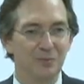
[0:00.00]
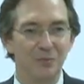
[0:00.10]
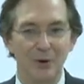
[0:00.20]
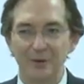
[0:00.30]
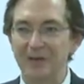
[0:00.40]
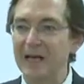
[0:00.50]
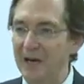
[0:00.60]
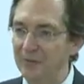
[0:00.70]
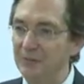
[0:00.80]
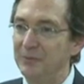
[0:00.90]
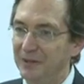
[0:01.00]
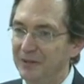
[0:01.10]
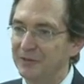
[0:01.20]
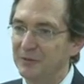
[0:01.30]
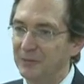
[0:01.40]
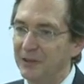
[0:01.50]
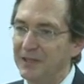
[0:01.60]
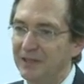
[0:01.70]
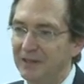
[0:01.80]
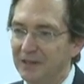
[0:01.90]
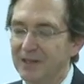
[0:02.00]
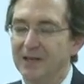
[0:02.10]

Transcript: wearing out and being depleted.